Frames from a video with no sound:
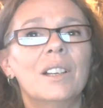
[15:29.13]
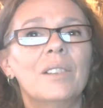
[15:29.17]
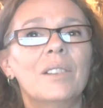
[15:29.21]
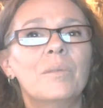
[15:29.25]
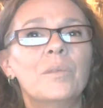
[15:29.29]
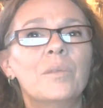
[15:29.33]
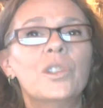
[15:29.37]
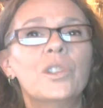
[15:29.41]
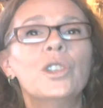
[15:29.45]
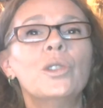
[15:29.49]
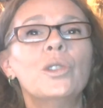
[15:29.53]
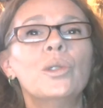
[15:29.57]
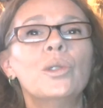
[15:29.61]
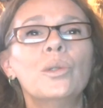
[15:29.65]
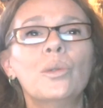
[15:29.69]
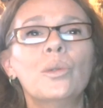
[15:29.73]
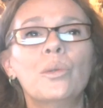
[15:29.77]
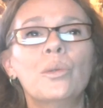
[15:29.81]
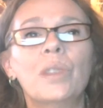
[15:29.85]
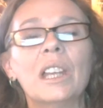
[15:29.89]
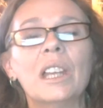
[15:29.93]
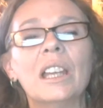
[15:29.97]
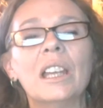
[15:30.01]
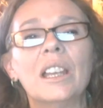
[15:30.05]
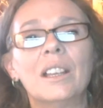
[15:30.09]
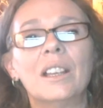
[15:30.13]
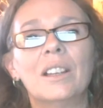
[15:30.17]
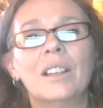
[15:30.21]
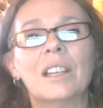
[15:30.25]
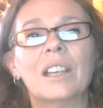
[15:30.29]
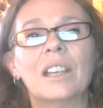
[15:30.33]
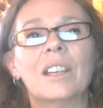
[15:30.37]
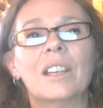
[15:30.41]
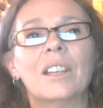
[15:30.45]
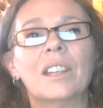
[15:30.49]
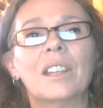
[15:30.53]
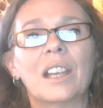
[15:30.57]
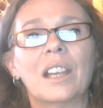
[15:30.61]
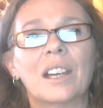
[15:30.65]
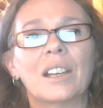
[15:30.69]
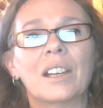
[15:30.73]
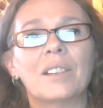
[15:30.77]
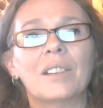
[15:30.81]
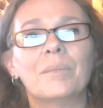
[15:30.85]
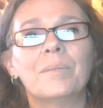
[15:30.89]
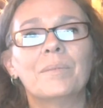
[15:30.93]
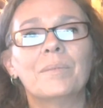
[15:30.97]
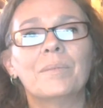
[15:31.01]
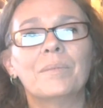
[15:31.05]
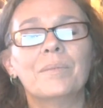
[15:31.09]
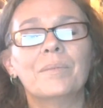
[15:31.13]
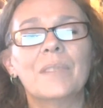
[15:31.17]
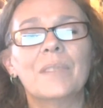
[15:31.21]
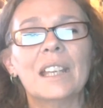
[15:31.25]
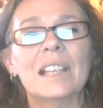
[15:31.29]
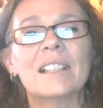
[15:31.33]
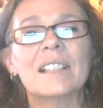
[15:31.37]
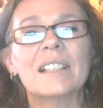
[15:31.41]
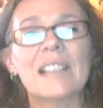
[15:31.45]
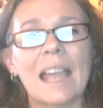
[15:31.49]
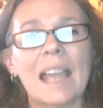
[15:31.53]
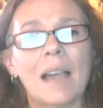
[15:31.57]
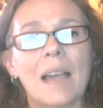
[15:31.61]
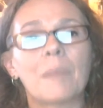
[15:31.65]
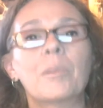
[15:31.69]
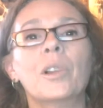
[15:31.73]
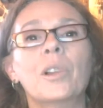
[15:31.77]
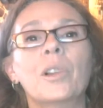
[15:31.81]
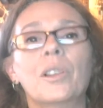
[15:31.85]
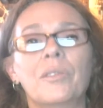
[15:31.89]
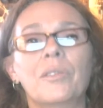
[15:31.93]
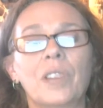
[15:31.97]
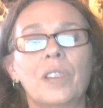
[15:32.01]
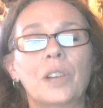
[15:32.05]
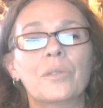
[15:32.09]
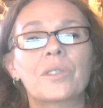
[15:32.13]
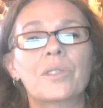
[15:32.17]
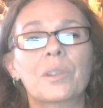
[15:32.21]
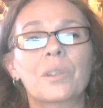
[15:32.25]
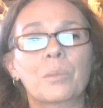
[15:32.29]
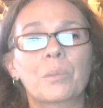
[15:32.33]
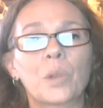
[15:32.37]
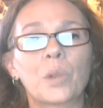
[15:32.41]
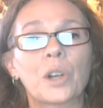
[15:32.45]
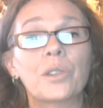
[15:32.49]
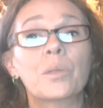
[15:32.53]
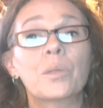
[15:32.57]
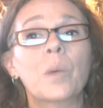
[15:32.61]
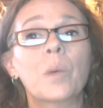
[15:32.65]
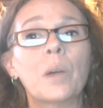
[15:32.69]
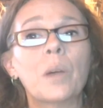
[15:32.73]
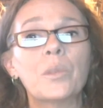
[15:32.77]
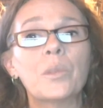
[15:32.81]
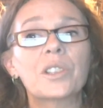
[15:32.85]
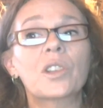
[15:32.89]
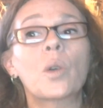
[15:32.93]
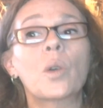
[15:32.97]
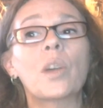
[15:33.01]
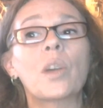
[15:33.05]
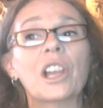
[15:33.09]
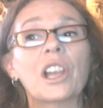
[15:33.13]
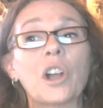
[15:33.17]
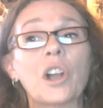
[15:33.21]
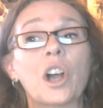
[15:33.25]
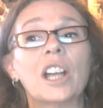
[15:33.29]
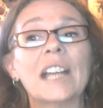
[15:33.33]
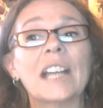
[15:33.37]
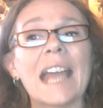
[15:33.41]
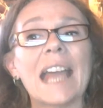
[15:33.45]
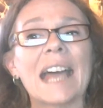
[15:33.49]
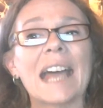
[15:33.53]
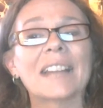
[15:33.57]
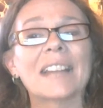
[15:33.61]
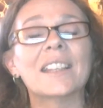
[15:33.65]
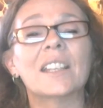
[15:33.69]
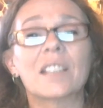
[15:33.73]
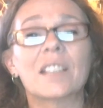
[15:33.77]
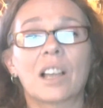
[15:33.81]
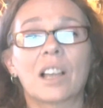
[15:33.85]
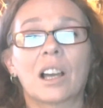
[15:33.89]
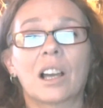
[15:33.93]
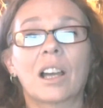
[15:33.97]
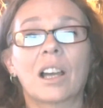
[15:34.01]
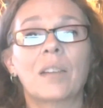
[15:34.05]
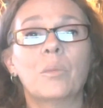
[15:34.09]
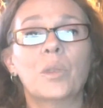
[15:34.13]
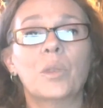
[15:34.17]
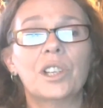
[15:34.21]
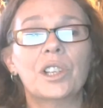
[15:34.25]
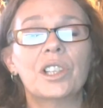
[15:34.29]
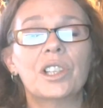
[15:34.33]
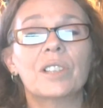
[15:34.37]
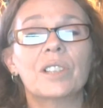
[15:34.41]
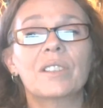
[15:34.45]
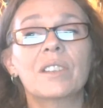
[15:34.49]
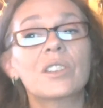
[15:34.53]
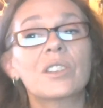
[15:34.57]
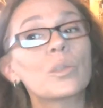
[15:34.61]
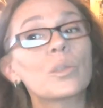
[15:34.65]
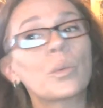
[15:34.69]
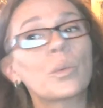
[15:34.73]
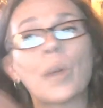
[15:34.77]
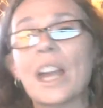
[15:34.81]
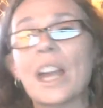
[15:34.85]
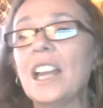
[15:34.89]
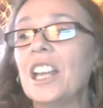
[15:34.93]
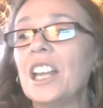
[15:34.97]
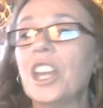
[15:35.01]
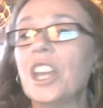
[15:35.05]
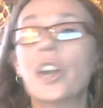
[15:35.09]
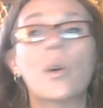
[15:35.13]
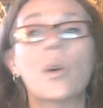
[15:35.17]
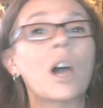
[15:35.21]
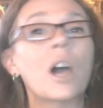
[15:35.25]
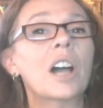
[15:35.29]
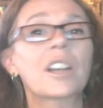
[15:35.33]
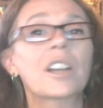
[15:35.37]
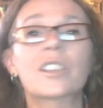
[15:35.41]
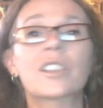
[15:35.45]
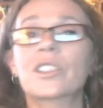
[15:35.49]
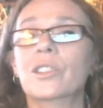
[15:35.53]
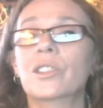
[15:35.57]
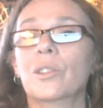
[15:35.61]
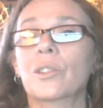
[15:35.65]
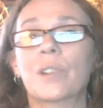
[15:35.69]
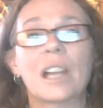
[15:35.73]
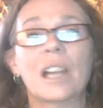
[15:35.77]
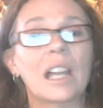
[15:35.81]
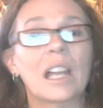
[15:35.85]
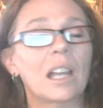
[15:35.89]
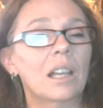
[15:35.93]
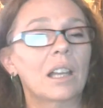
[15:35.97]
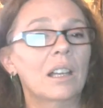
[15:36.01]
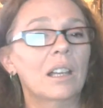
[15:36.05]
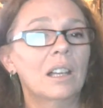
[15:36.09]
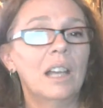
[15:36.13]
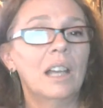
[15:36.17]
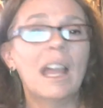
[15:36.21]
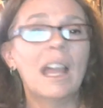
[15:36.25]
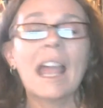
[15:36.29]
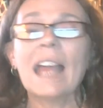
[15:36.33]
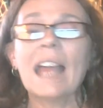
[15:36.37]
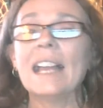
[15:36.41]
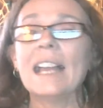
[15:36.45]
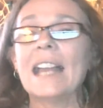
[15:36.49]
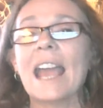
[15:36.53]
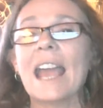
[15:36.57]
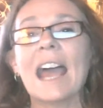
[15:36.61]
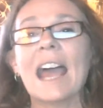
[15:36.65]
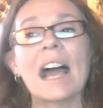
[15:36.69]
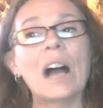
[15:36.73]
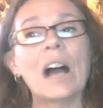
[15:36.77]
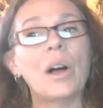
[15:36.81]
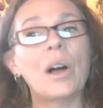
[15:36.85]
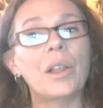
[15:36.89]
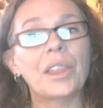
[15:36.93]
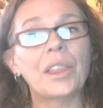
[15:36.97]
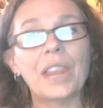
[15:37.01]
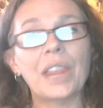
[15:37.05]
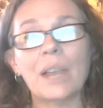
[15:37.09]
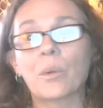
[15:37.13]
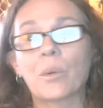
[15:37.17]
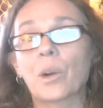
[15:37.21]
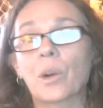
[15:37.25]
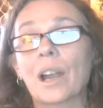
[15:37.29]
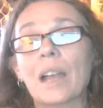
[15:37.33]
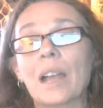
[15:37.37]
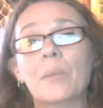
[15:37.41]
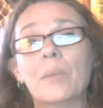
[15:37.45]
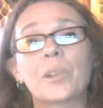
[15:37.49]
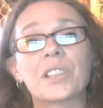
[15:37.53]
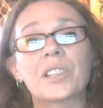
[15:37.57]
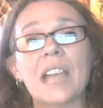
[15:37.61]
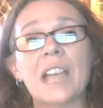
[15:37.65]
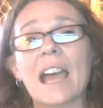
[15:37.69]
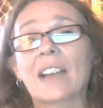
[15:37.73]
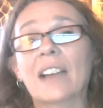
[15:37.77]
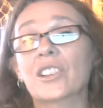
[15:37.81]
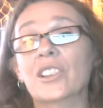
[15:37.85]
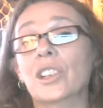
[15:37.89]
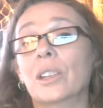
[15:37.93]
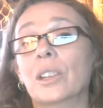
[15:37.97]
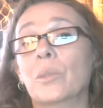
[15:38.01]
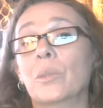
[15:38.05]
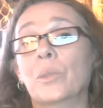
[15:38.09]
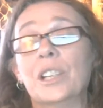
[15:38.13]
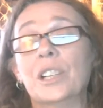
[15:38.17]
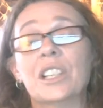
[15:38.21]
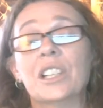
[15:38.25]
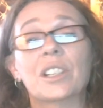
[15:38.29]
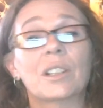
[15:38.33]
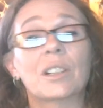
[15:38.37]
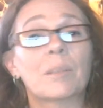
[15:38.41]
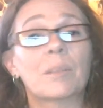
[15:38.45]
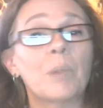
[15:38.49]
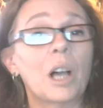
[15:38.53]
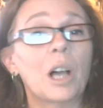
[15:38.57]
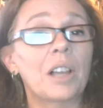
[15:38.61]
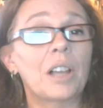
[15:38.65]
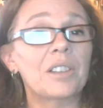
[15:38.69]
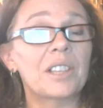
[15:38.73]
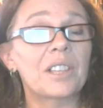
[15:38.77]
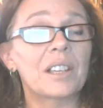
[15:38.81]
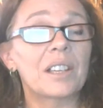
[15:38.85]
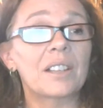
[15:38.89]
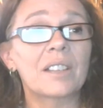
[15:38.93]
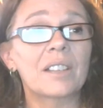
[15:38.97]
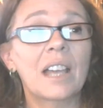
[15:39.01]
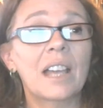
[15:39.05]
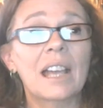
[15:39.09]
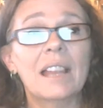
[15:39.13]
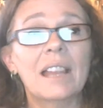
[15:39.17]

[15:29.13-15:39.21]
to the example of Lonesome Rhodes, what was going on at the time, which is this radio huckstering, and how they were able to actually reach into politics.